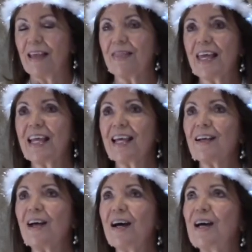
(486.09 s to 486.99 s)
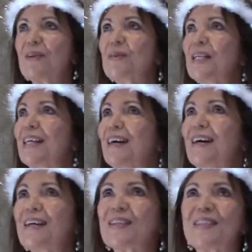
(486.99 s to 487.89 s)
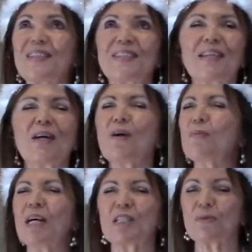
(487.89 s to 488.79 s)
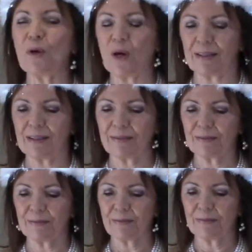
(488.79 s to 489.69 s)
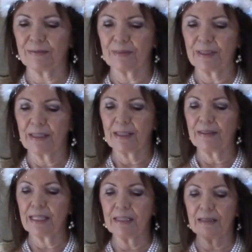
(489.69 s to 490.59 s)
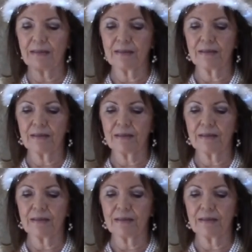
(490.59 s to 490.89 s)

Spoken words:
Thank God we are so much more than